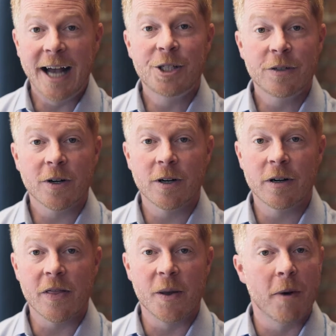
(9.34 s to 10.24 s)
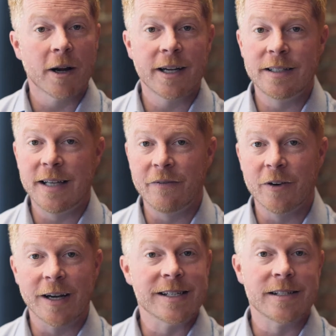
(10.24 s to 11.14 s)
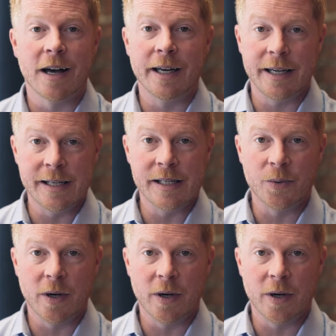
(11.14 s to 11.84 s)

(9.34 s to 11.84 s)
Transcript: As you've heard, the market in Denver is not an easy